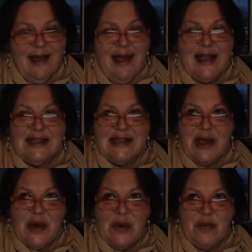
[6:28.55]
And
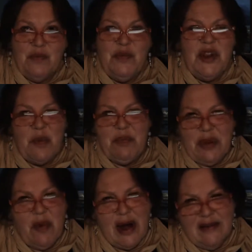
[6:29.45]
so,
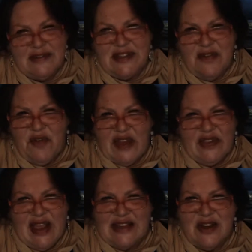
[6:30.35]
beware of stuff like
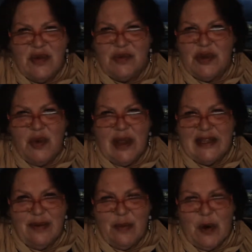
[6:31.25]
that. Don't let
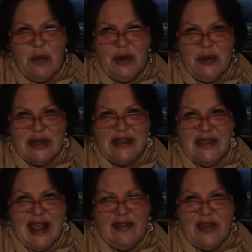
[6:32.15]
them rope you into
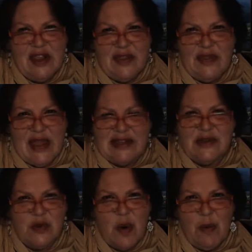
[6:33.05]
that and think that that's
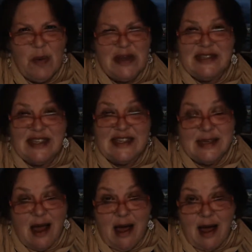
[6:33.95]
normal, because it's
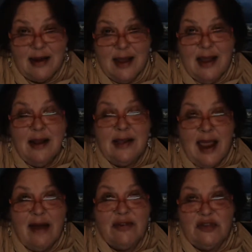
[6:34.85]
not. The
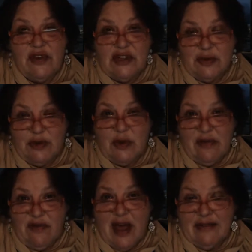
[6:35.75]
average fees are between
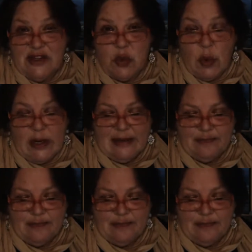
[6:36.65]
$5 and $20.